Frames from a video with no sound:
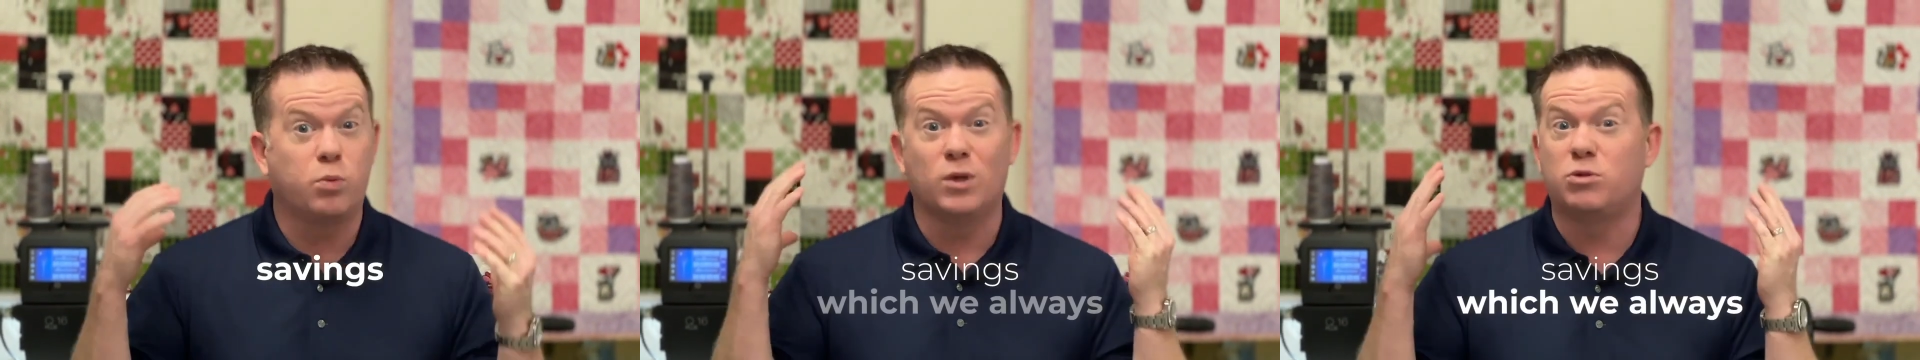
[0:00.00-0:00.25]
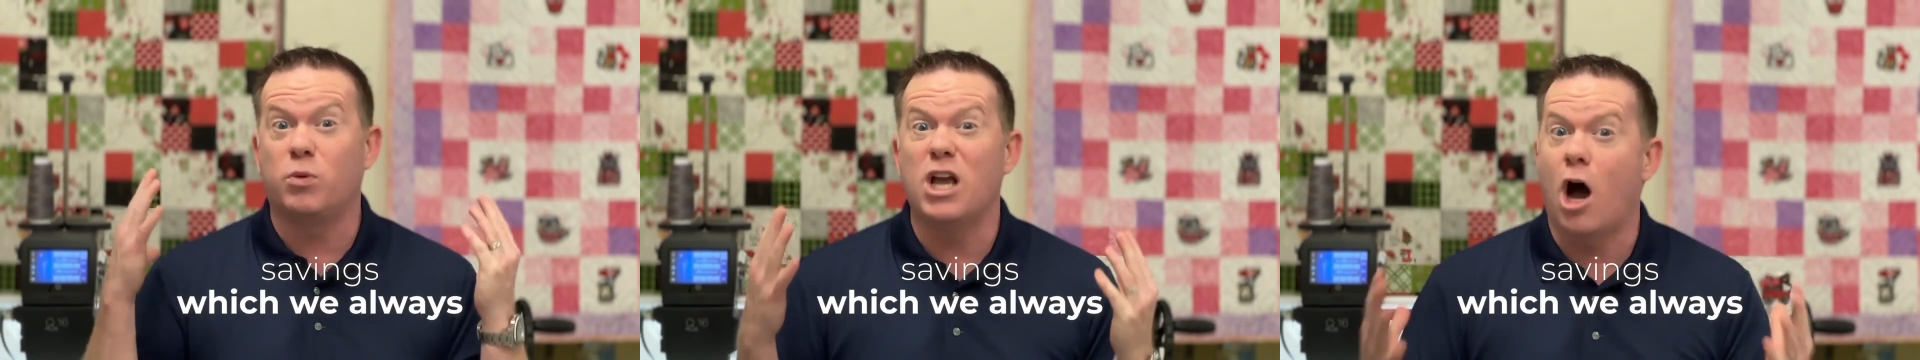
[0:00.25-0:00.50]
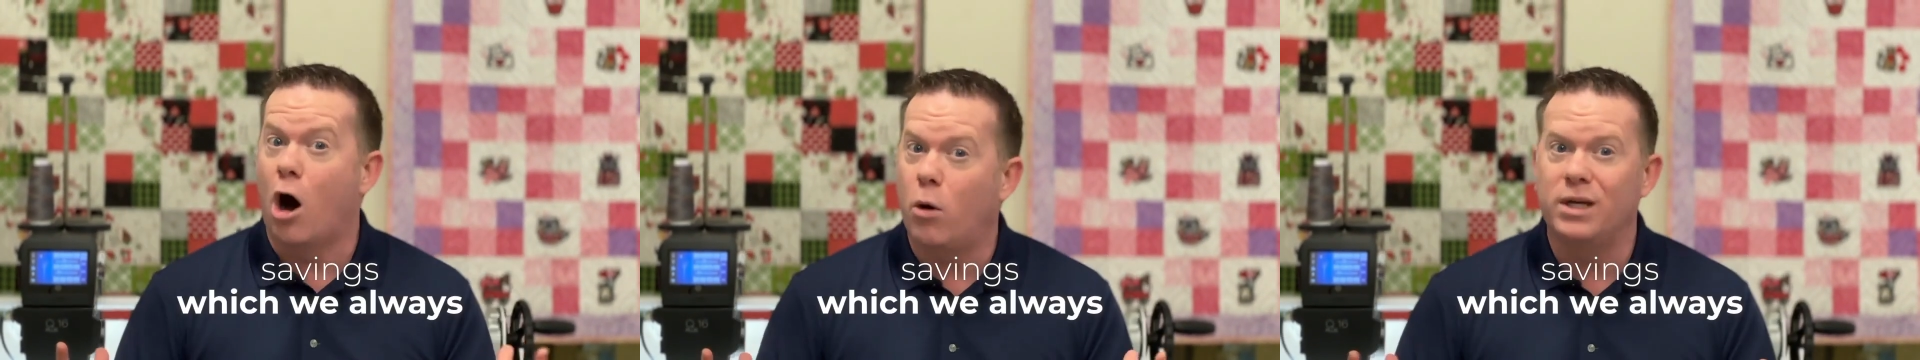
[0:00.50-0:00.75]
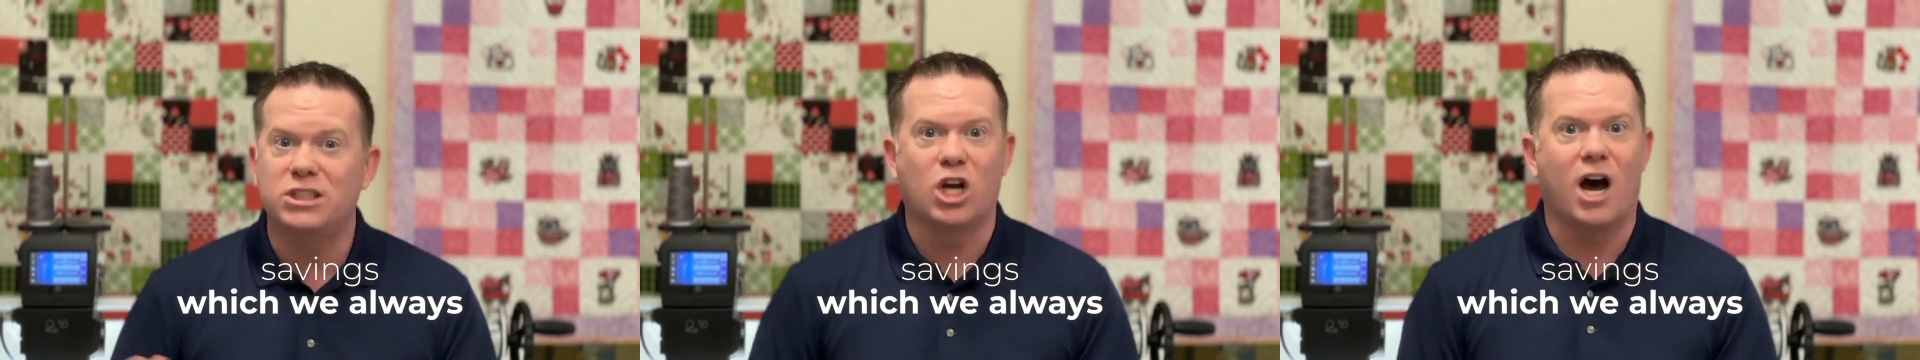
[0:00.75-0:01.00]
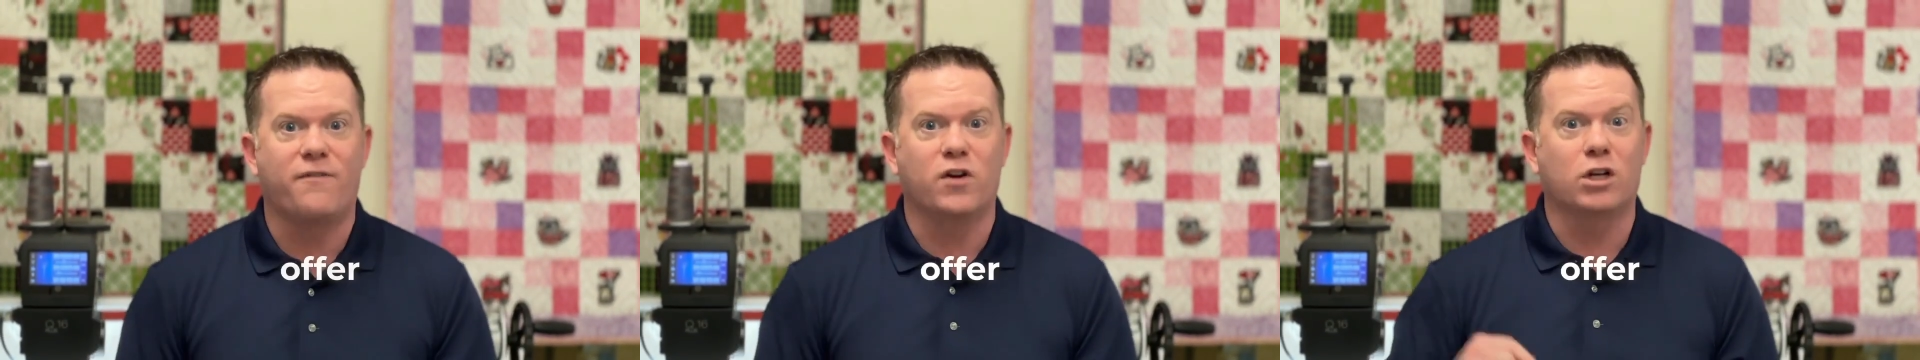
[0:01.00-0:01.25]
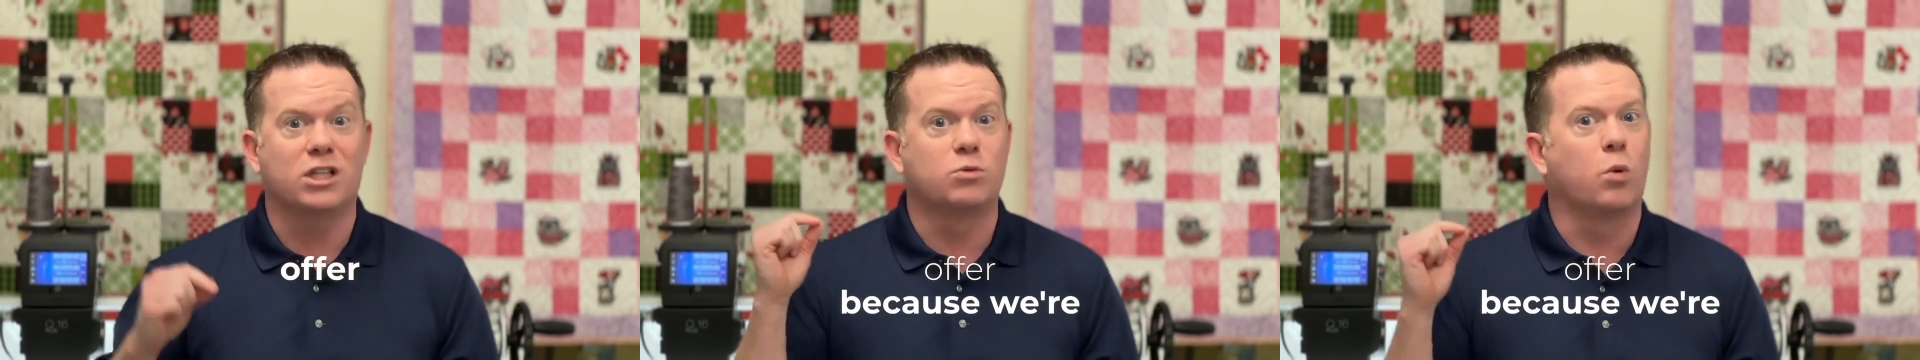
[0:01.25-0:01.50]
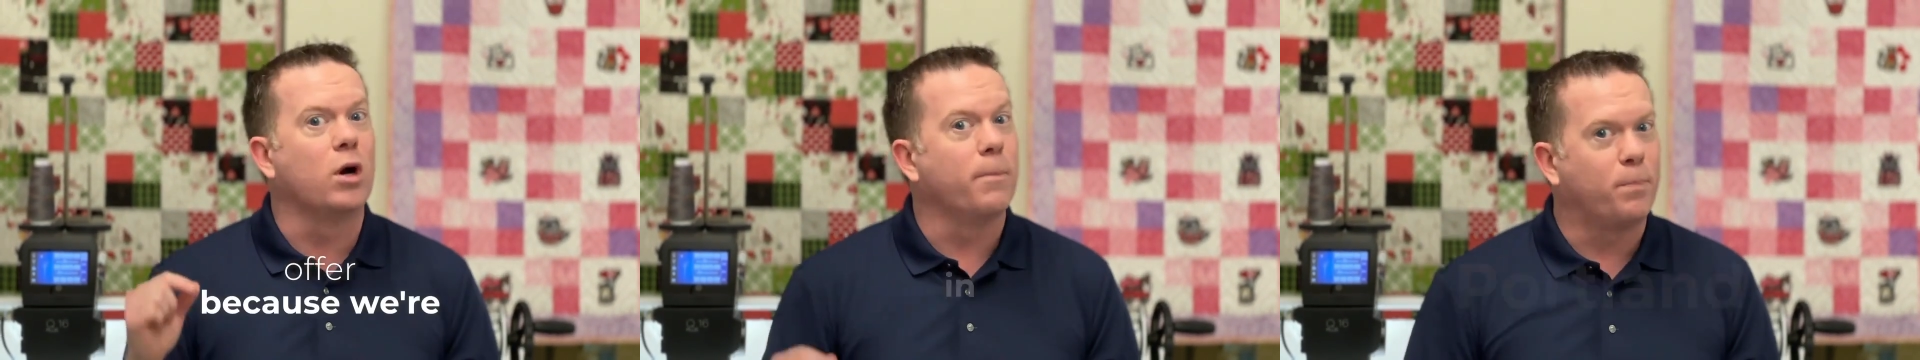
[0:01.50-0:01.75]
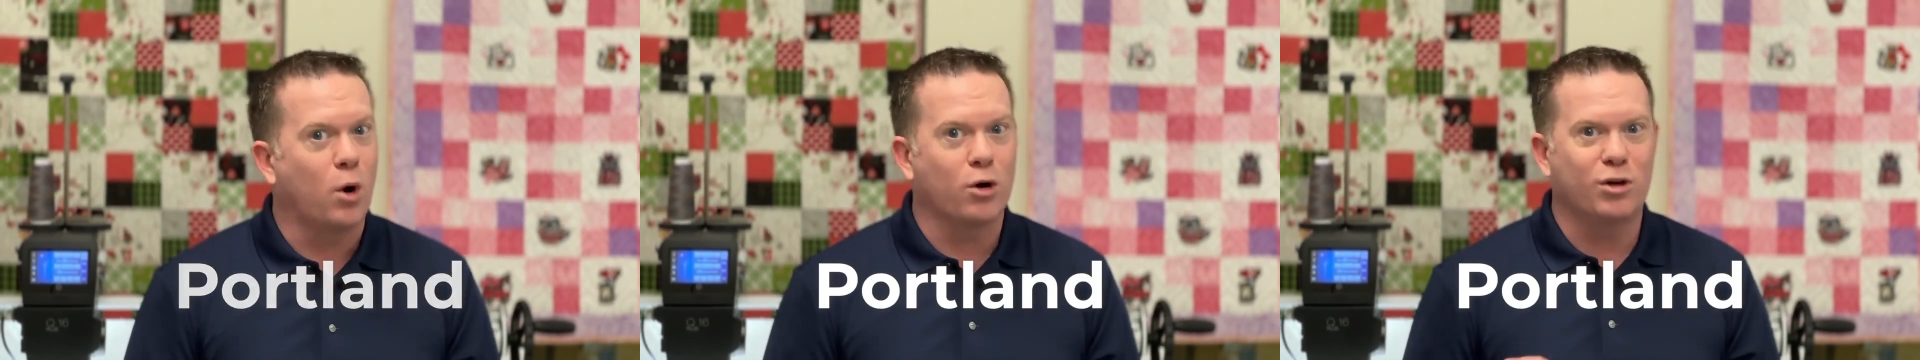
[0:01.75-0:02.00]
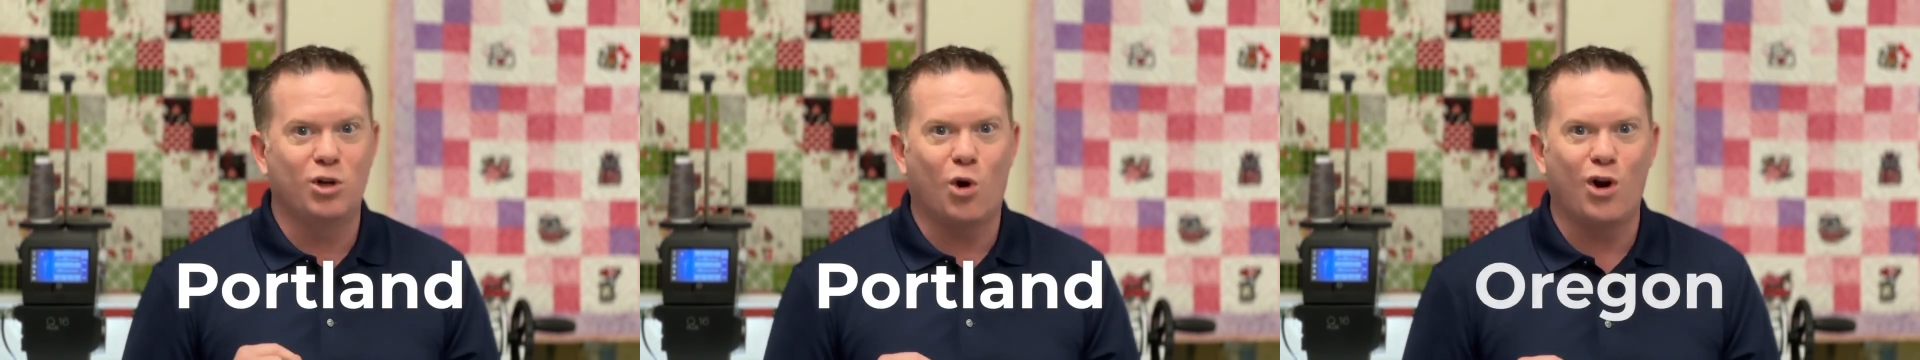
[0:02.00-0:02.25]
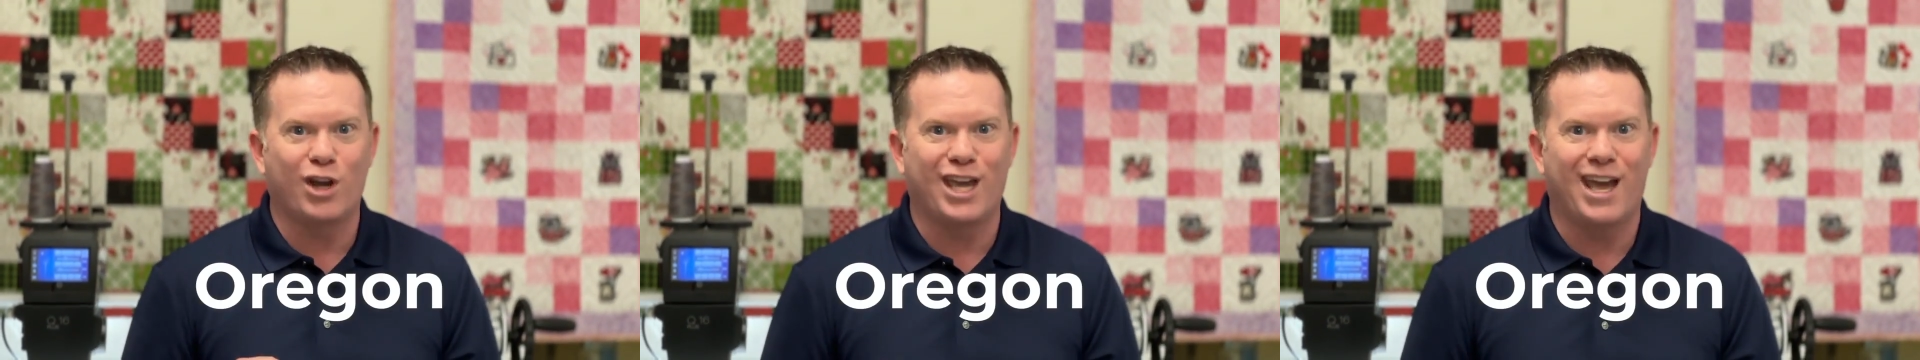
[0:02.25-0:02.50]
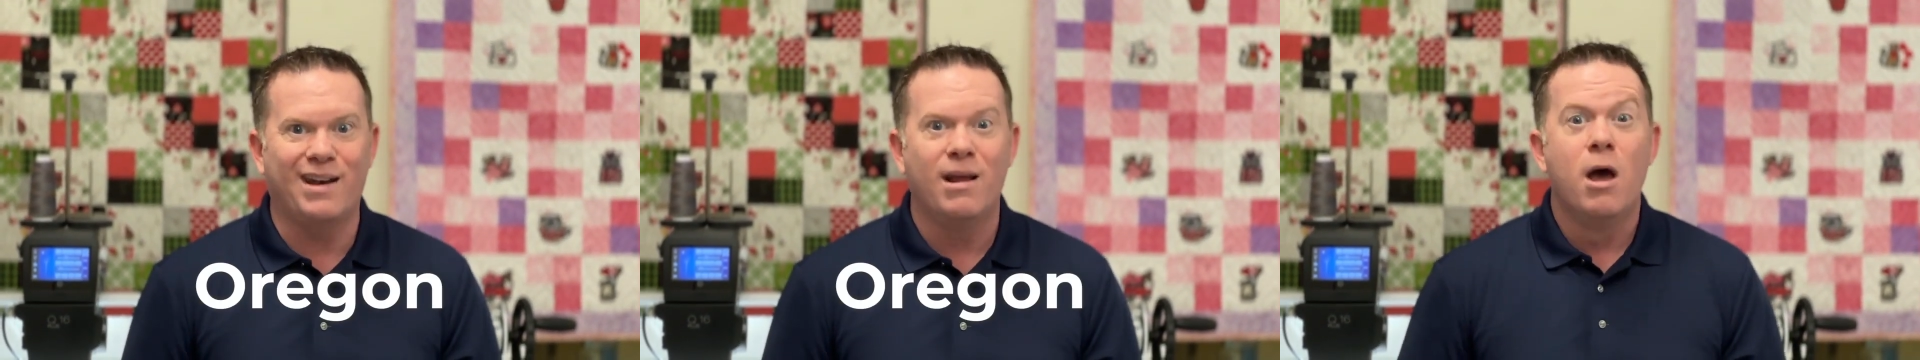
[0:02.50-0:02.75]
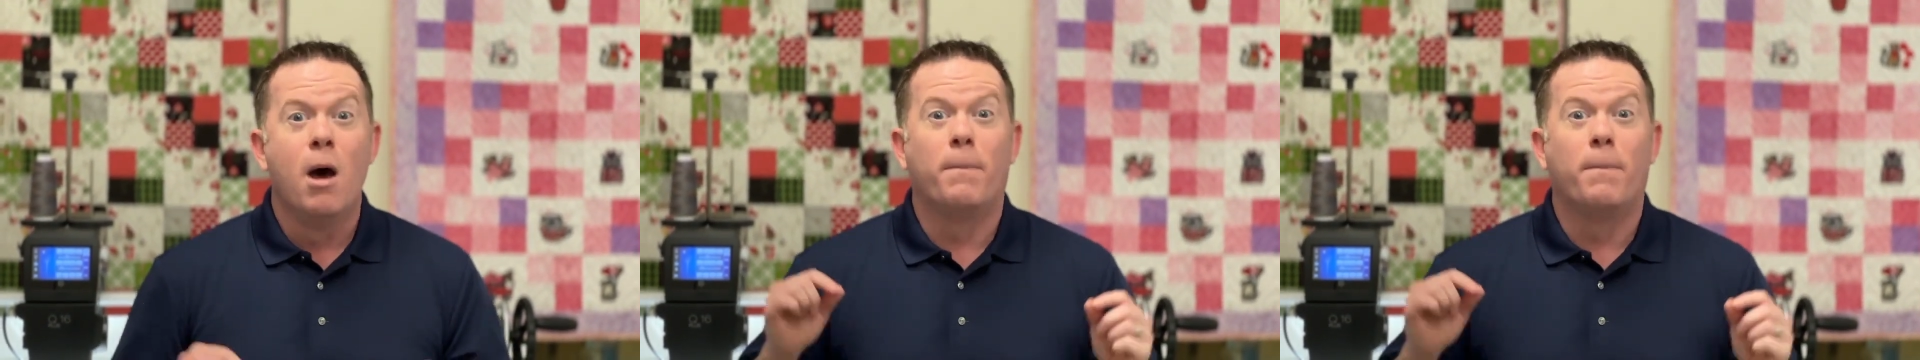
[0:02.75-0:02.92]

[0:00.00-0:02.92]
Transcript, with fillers: which we always offer because we're in Portland, Oregon,